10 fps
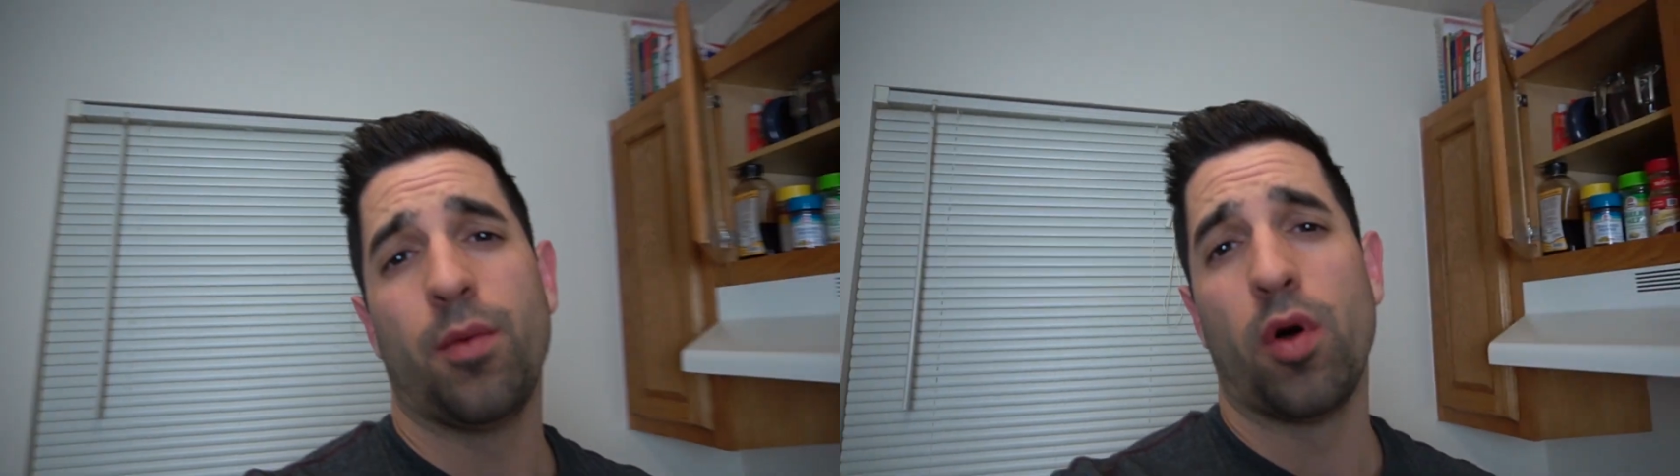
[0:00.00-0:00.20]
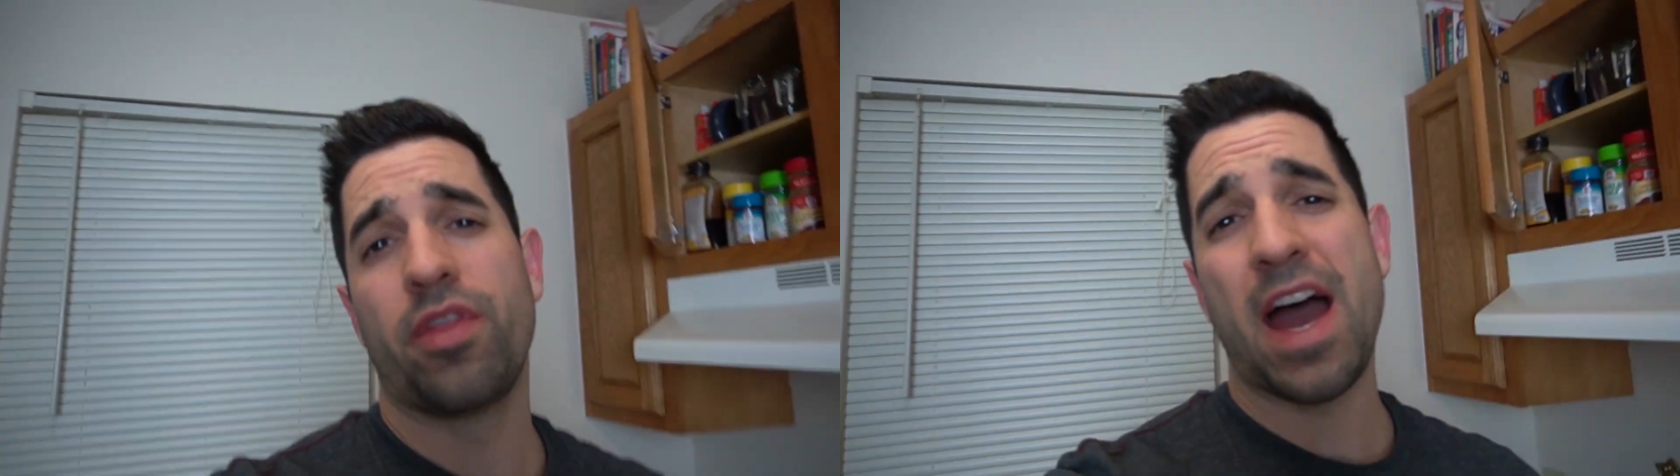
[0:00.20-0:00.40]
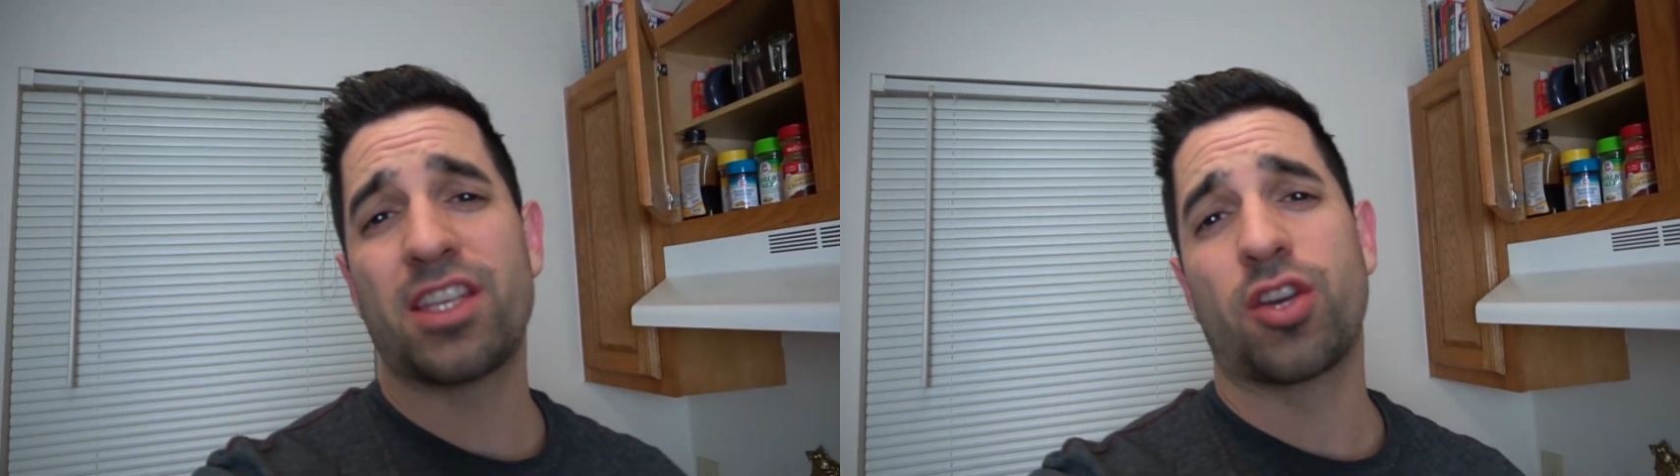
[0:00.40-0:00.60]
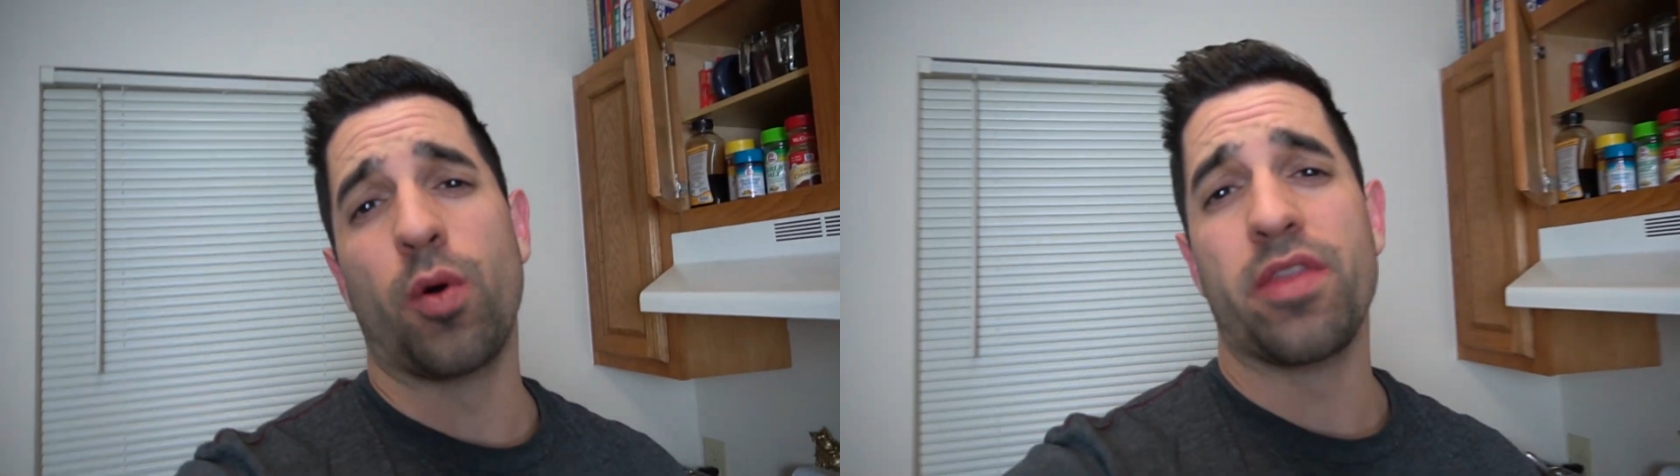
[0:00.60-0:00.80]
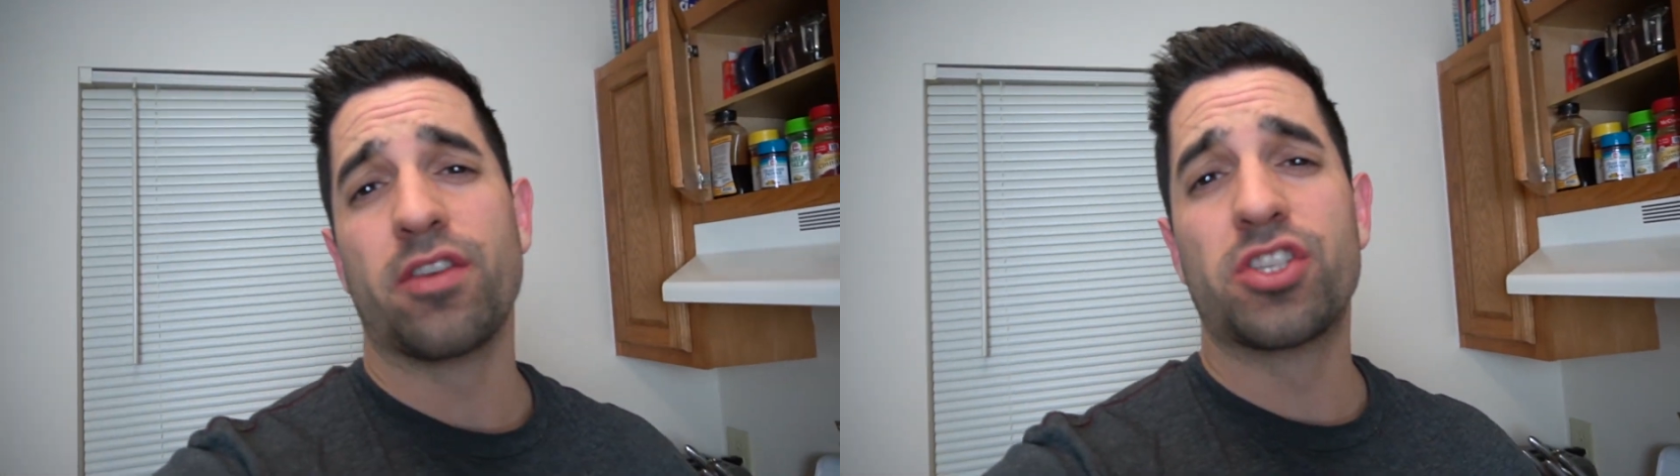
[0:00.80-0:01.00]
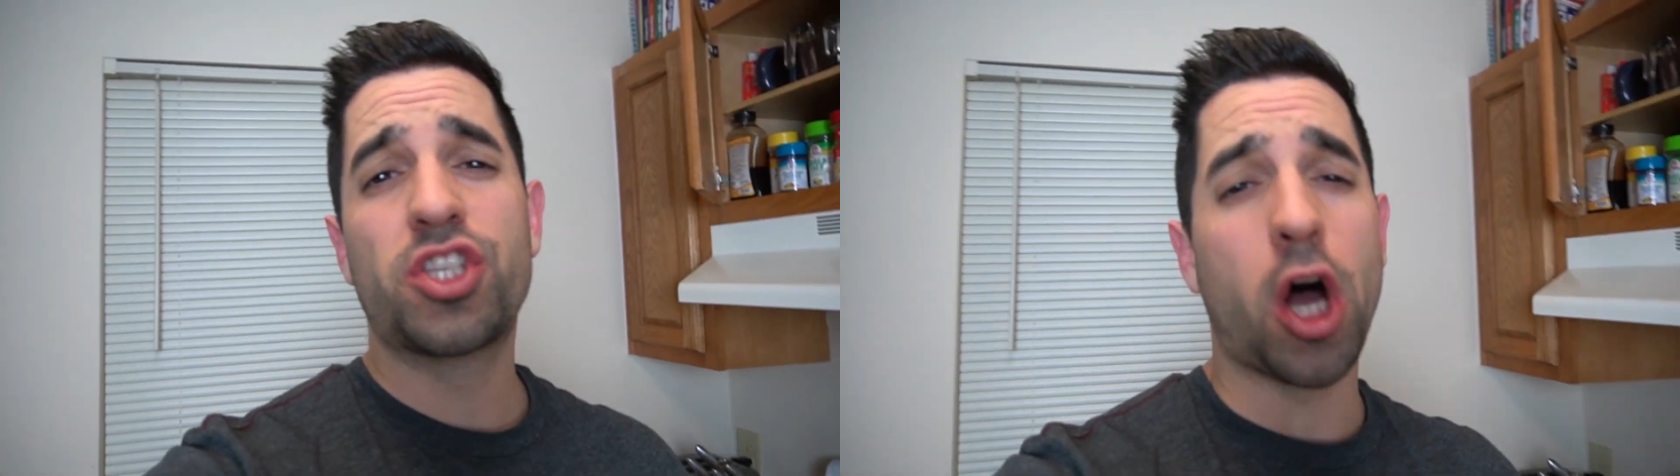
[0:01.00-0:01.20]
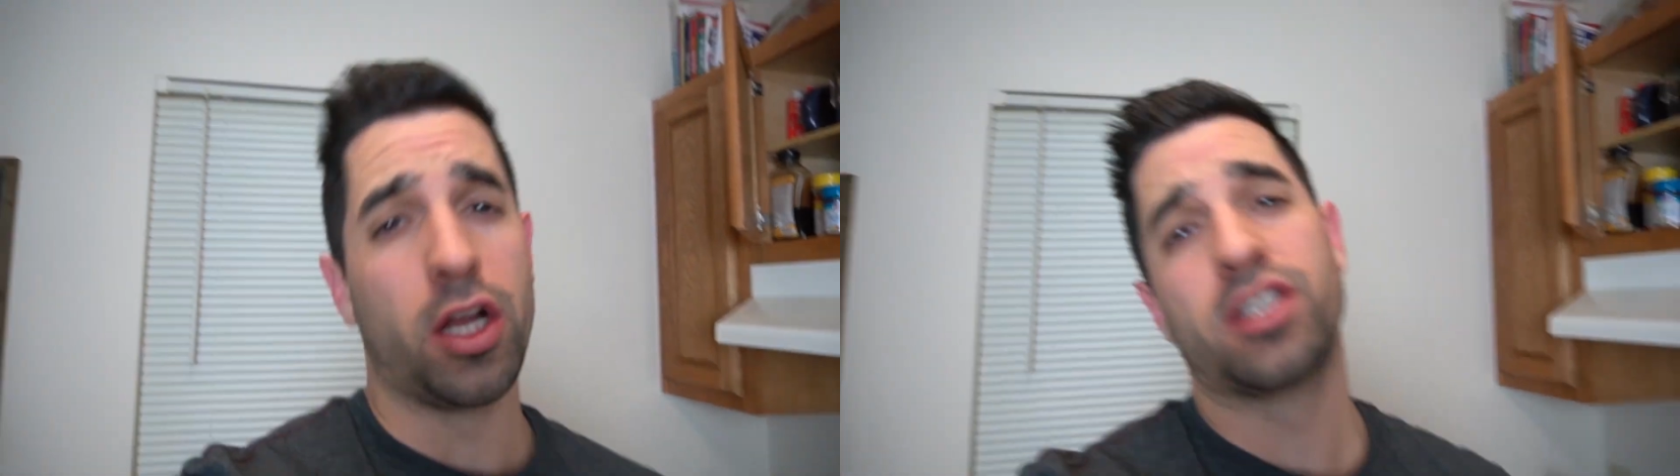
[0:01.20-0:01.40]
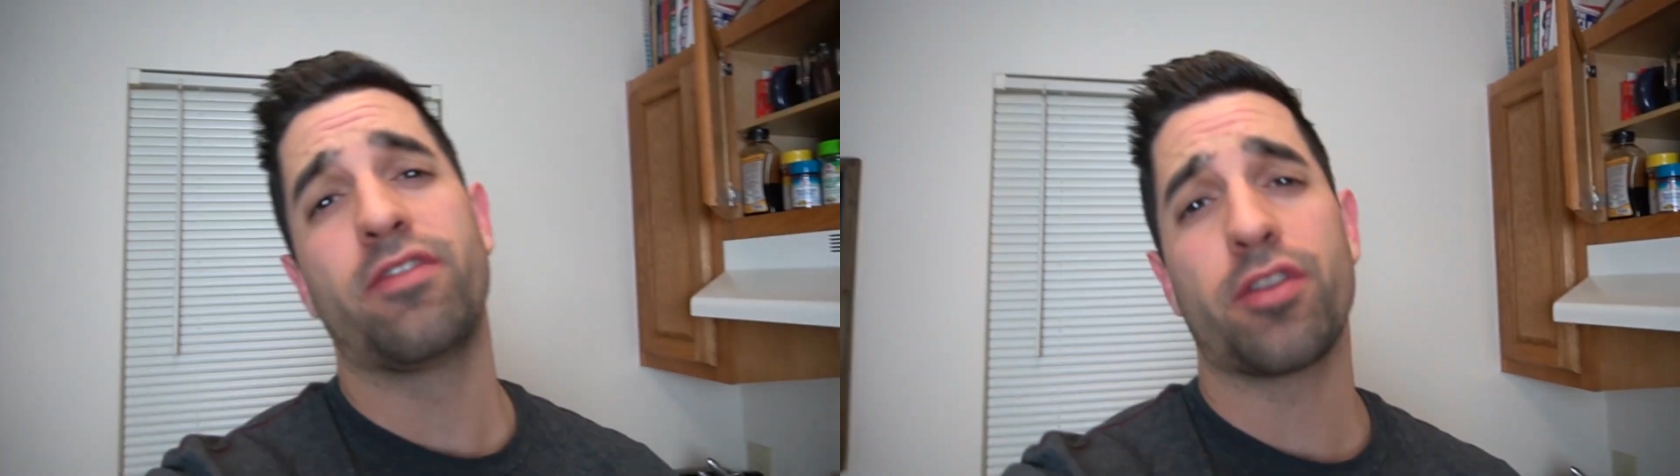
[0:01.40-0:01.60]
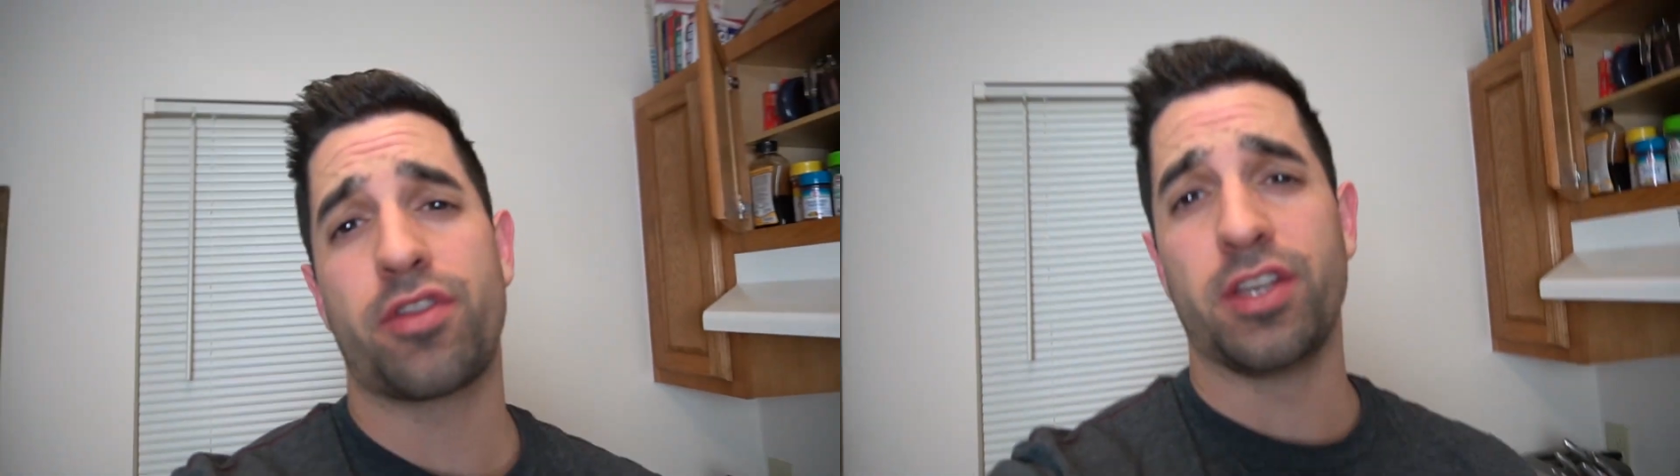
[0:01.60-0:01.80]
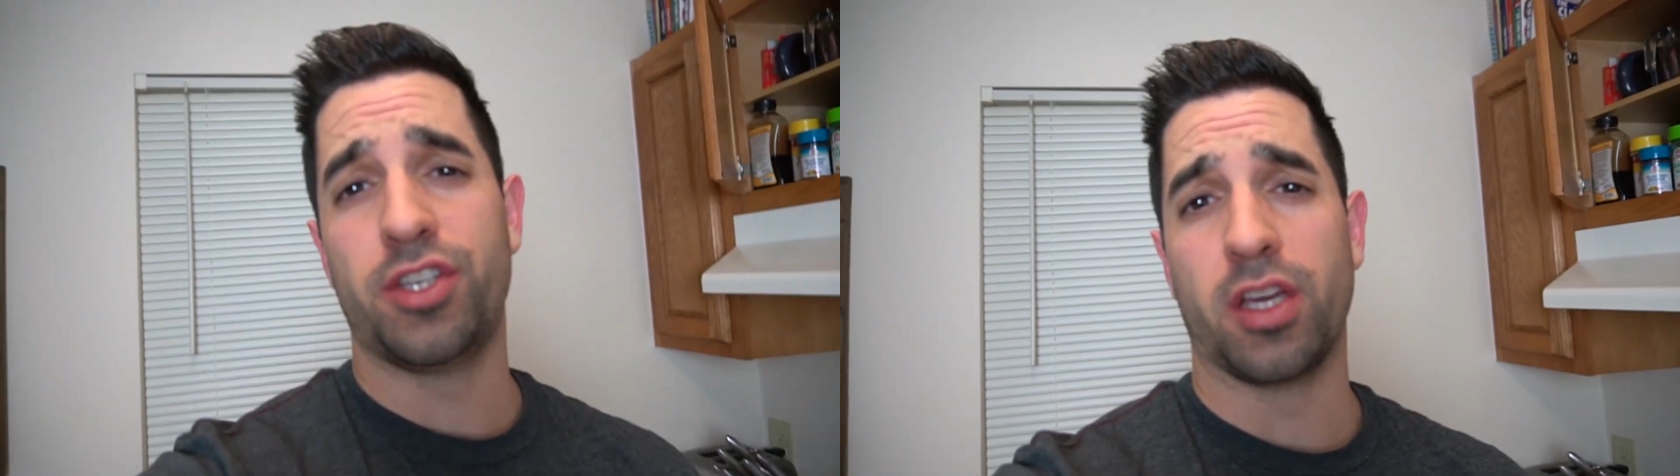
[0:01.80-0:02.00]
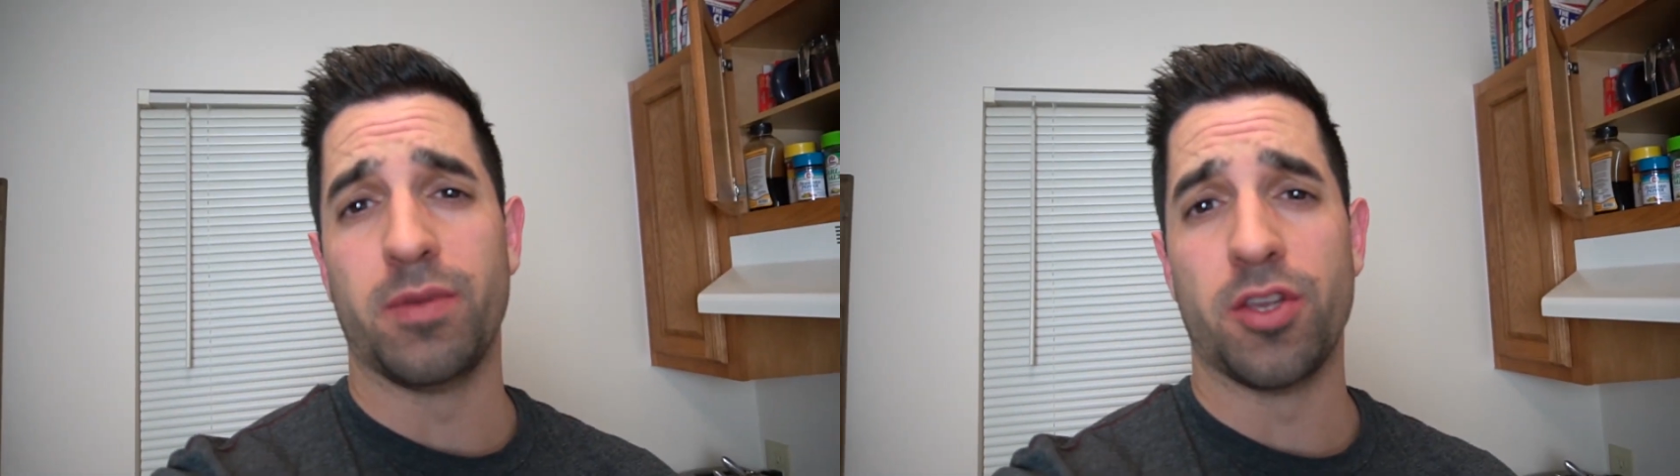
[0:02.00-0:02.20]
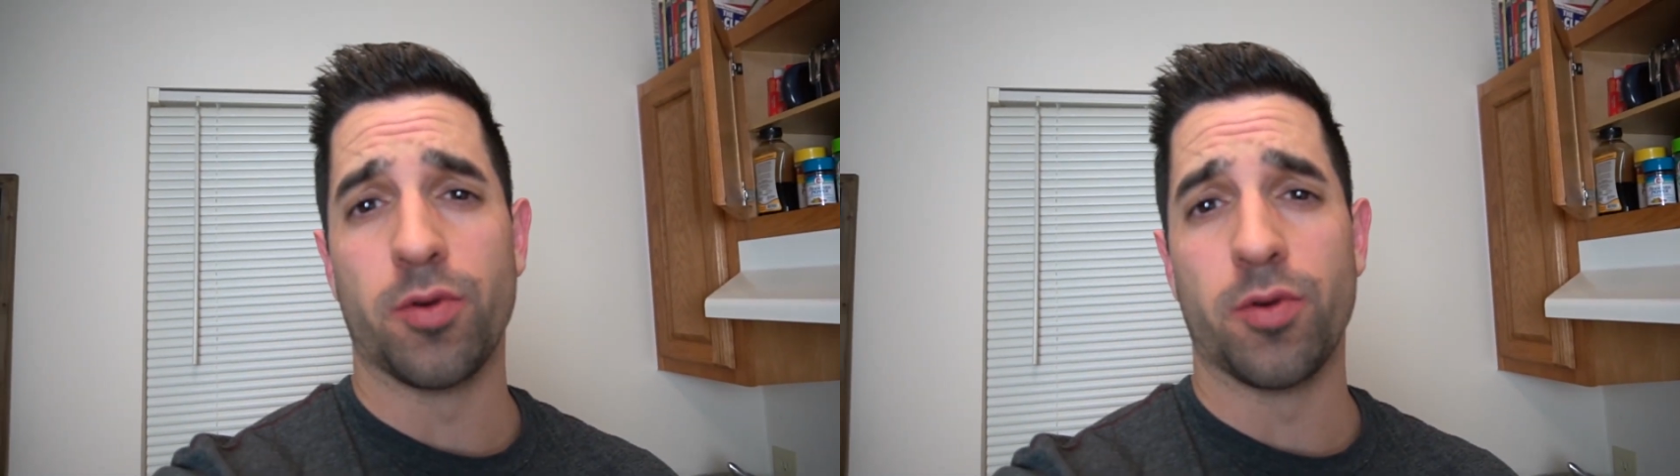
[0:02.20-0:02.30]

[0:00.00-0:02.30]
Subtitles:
And while that's going, there's tons of other things you could be